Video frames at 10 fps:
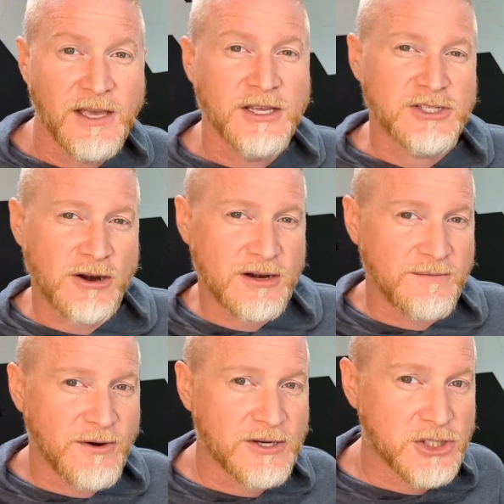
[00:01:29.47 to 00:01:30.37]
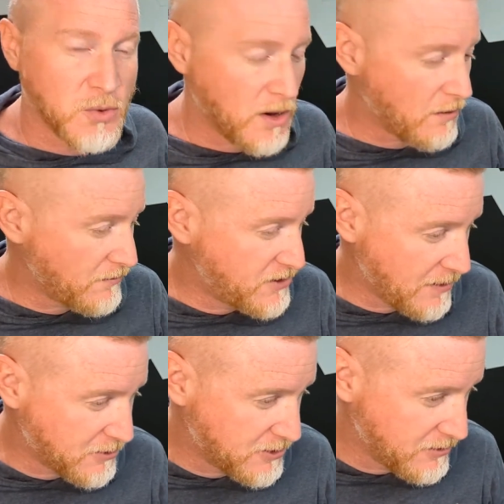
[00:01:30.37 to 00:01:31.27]
Starting in verse 12 of
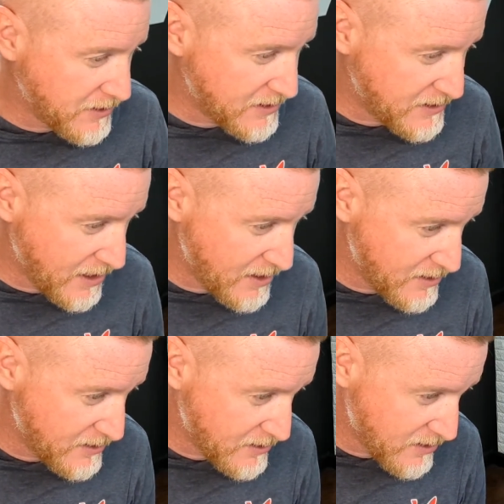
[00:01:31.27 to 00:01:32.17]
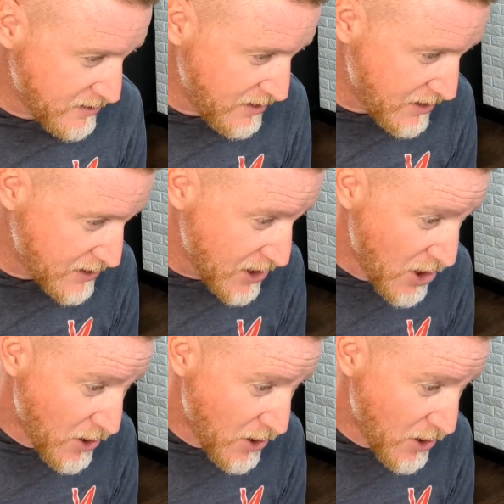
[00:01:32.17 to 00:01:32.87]
chapter 2, it says this,